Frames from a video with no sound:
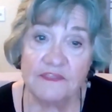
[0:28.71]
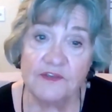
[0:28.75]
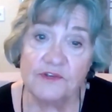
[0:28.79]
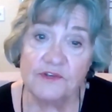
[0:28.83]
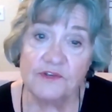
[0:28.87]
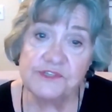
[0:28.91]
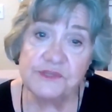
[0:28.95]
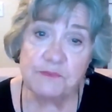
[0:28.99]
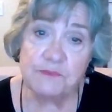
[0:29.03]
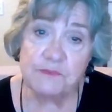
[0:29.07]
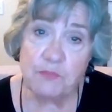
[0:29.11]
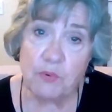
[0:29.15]

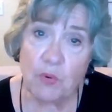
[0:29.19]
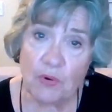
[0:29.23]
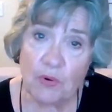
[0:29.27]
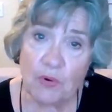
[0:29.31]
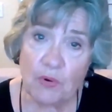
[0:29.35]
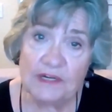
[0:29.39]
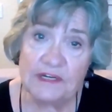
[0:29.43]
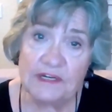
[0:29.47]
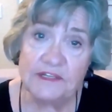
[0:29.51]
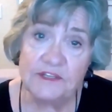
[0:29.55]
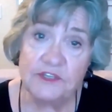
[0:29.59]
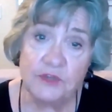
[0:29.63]
There's
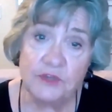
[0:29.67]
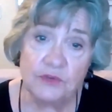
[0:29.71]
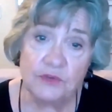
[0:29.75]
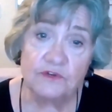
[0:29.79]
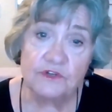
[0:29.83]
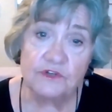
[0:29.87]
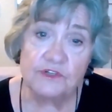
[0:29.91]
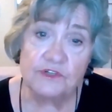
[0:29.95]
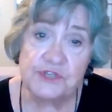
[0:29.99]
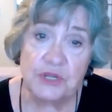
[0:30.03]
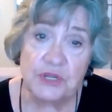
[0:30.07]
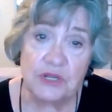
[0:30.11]
important
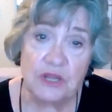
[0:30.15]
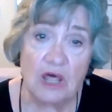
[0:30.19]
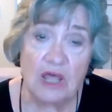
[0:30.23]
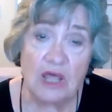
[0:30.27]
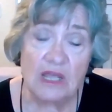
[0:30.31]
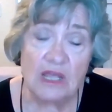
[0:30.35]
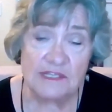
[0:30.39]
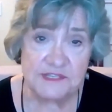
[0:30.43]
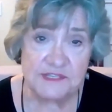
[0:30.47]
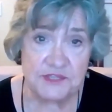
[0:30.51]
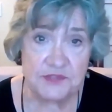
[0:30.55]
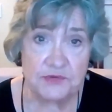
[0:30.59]
universal
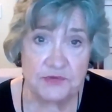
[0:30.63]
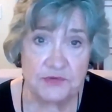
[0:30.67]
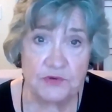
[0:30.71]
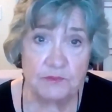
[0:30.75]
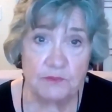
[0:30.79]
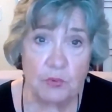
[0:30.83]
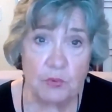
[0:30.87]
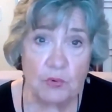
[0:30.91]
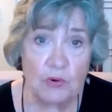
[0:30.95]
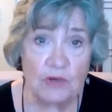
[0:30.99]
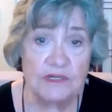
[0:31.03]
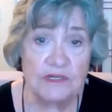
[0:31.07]
laws that
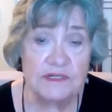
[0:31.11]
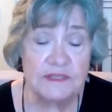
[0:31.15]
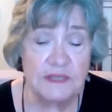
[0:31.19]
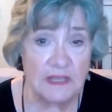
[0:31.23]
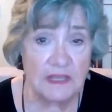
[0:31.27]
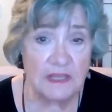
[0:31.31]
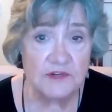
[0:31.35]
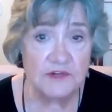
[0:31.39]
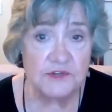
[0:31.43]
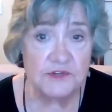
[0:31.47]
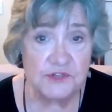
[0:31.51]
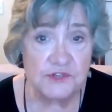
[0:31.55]
are
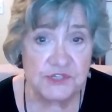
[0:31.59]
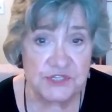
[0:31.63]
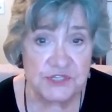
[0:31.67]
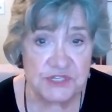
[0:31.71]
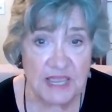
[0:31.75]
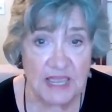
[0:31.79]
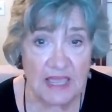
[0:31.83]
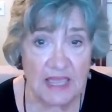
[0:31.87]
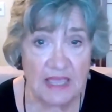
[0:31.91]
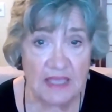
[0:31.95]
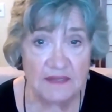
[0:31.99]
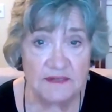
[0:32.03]
important to
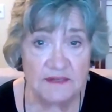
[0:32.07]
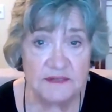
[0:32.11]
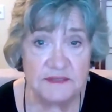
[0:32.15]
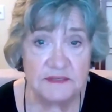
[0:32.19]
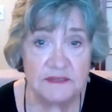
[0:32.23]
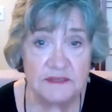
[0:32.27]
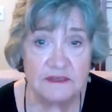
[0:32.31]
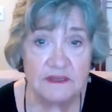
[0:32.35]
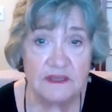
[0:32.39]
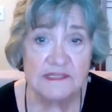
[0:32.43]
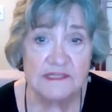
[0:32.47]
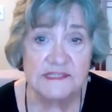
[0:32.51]

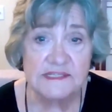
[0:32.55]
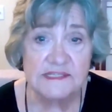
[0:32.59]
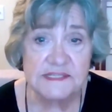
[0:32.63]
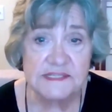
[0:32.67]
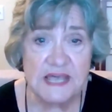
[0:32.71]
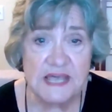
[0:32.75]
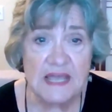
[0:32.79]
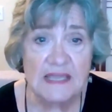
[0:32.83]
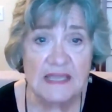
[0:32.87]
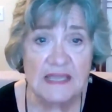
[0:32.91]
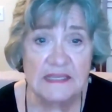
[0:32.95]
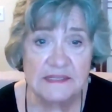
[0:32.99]
understand, a
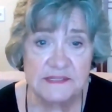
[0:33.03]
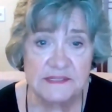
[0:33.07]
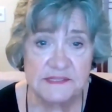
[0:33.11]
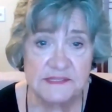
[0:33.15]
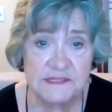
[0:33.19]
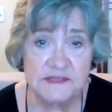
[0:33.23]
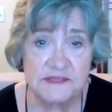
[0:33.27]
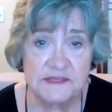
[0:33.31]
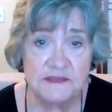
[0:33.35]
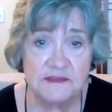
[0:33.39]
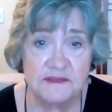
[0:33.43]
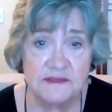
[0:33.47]

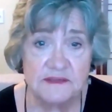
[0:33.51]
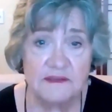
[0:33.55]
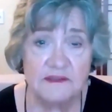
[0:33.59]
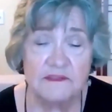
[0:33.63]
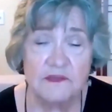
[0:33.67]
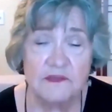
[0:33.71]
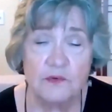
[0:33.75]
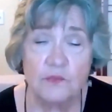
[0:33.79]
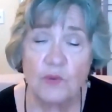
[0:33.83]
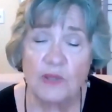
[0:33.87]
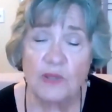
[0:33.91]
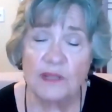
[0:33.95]
science
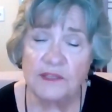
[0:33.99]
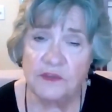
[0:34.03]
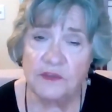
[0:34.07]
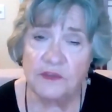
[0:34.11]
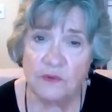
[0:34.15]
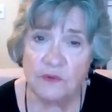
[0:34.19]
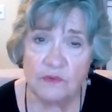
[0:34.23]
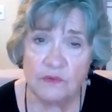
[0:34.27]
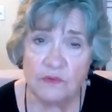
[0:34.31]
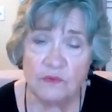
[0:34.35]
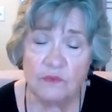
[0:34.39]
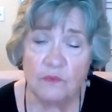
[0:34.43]
that
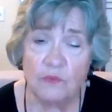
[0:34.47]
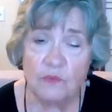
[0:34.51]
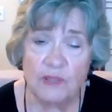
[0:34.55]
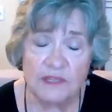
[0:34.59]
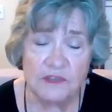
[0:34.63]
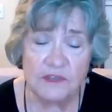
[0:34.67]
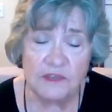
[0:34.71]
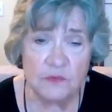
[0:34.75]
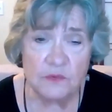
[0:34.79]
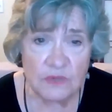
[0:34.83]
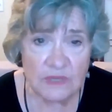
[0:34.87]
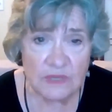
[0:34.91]
when
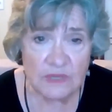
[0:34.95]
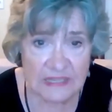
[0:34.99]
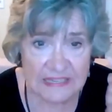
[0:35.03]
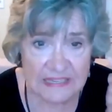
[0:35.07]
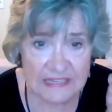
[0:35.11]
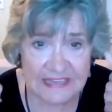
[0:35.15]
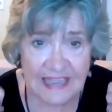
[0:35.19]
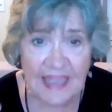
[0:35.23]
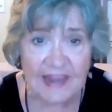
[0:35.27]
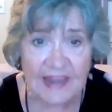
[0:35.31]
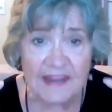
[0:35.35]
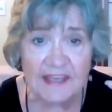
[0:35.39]
you
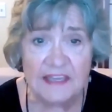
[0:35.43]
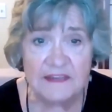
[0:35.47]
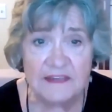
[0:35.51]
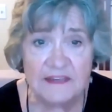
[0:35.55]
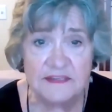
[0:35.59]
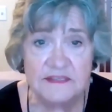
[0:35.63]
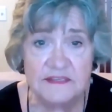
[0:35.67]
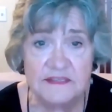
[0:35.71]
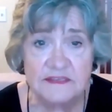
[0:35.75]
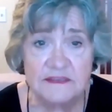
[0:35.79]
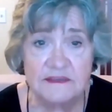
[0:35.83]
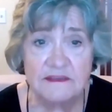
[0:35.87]
get
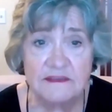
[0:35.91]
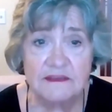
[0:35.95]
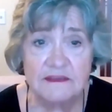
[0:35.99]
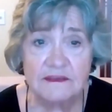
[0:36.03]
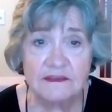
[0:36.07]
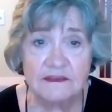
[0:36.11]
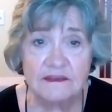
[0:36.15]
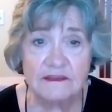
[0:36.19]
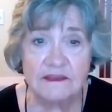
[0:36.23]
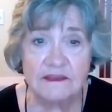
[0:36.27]
it